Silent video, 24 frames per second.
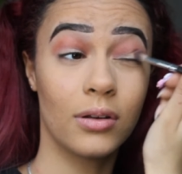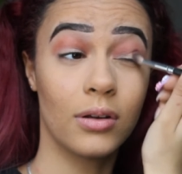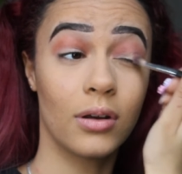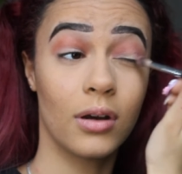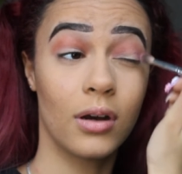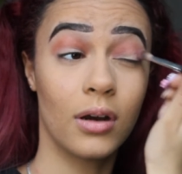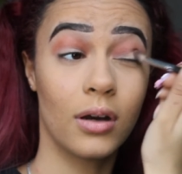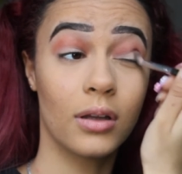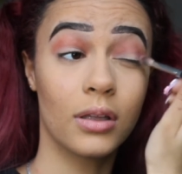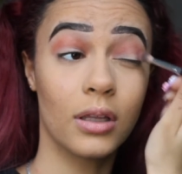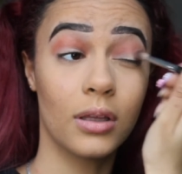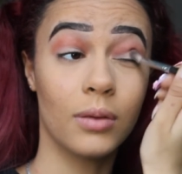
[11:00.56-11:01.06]
in your
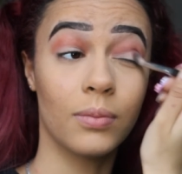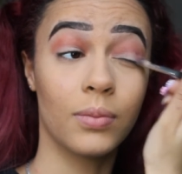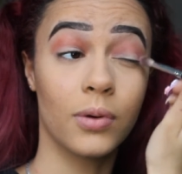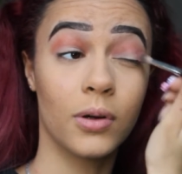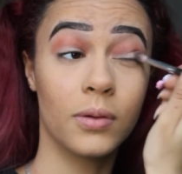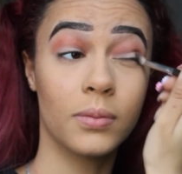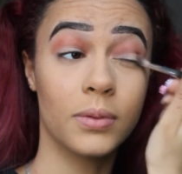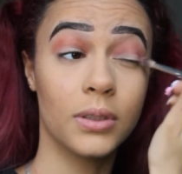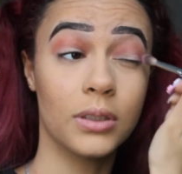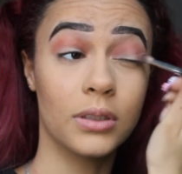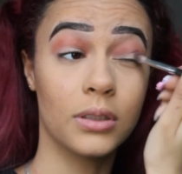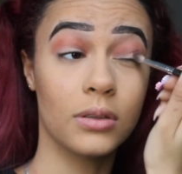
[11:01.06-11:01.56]
heart that you
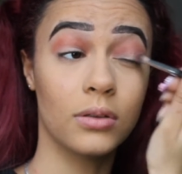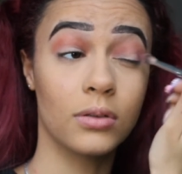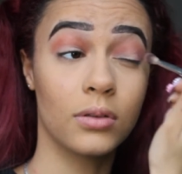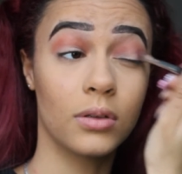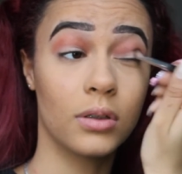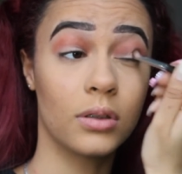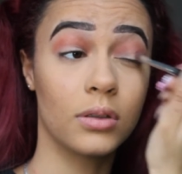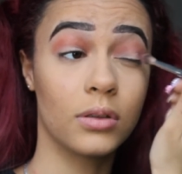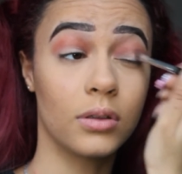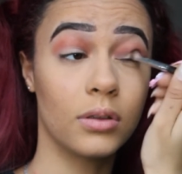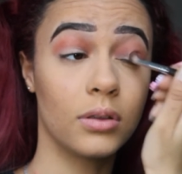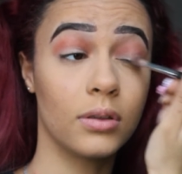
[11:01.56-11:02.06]
probably did
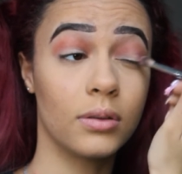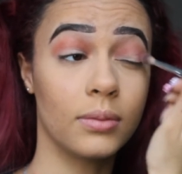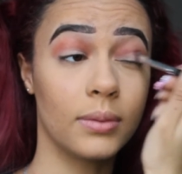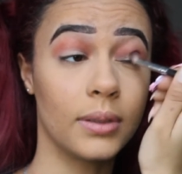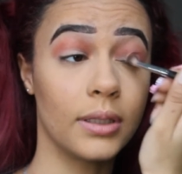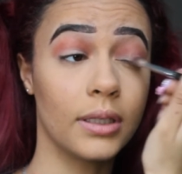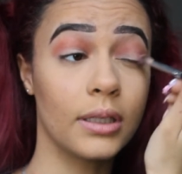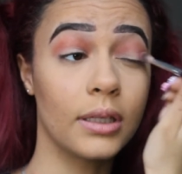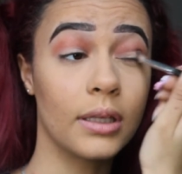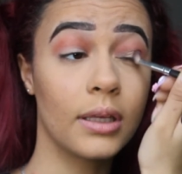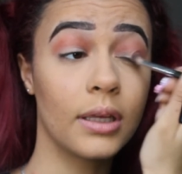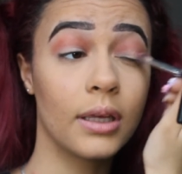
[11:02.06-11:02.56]
not know
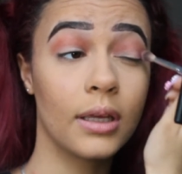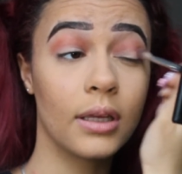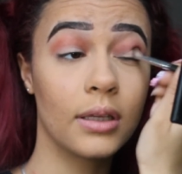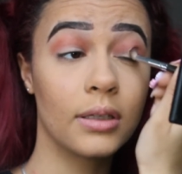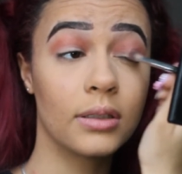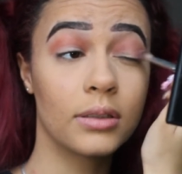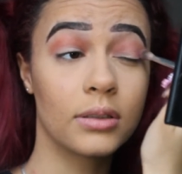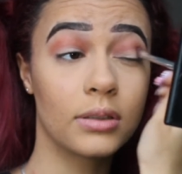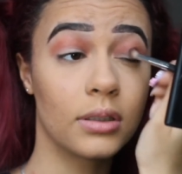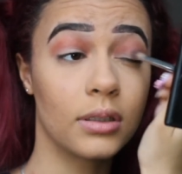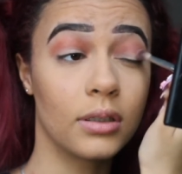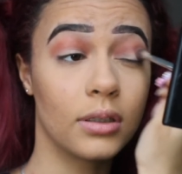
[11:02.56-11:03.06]
me.
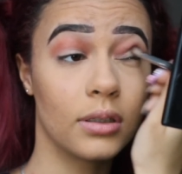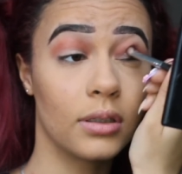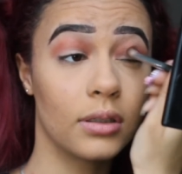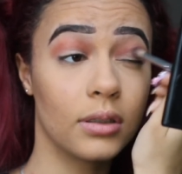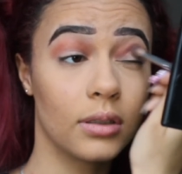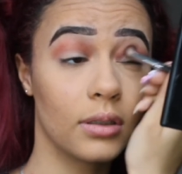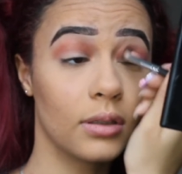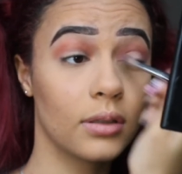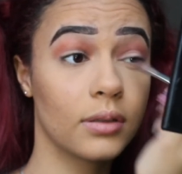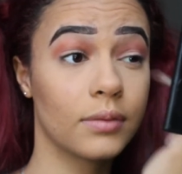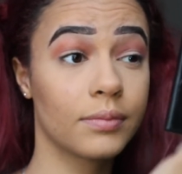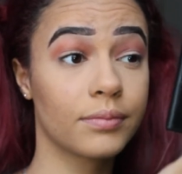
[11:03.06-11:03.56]

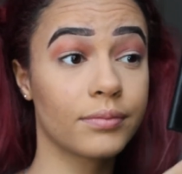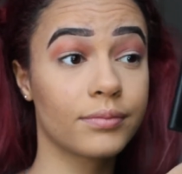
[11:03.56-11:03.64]
So